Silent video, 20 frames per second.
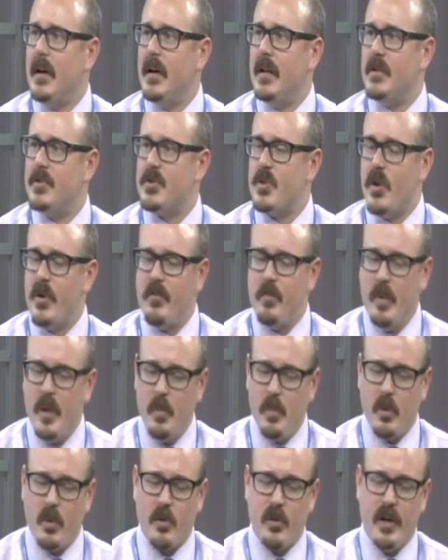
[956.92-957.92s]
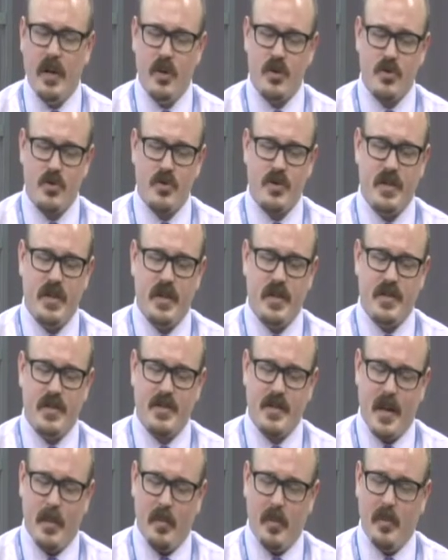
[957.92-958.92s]
So if people are interested in
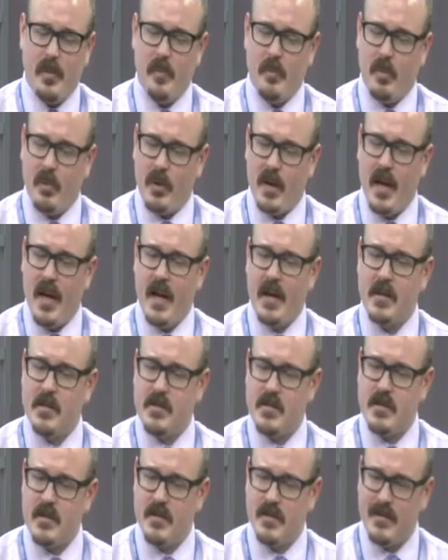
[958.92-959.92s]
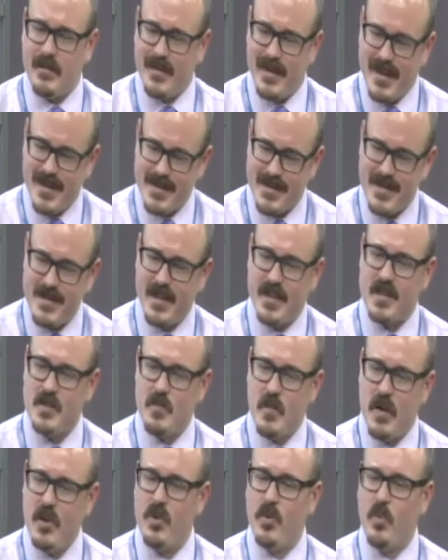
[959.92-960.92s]
supplement plans, that 6-month